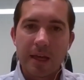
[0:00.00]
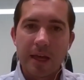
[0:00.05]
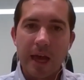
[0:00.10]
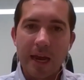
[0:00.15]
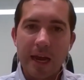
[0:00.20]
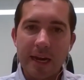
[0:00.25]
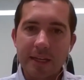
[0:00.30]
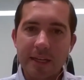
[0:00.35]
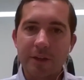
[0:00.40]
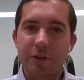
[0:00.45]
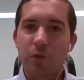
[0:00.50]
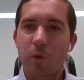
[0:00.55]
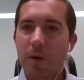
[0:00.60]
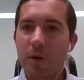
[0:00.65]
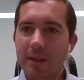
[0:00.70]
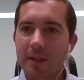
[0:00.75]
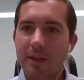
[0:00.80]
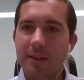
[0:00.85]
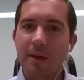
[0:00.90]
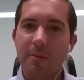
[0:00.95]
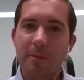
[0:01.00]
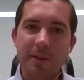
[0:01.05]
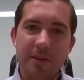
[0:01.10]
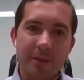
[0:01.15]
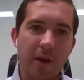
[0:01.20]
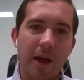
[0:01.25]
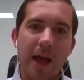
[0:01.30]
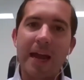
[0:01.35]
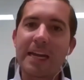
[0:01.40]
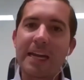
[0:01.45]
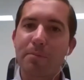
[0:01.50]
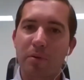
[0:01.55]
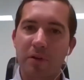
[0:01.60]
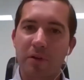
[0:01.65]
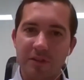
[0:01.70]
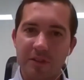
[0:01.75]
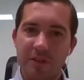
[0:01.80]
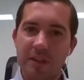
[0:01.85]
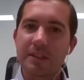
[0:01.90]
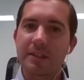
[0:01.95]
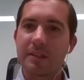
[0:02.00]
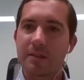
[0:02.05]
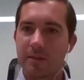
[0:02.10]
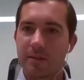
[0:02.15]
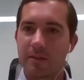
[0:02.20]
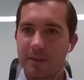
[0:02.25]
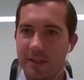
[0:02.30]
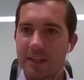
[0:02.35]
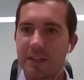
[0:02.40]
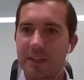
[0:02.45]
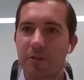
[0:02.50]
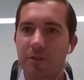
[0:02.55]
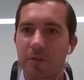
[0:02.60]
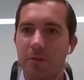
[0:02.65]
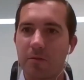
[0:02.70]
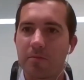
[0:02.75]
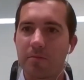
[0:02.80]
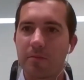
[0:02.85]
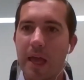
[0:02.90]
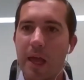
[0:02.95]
eighty twenty, and I mean, you know, eighty percent diesel.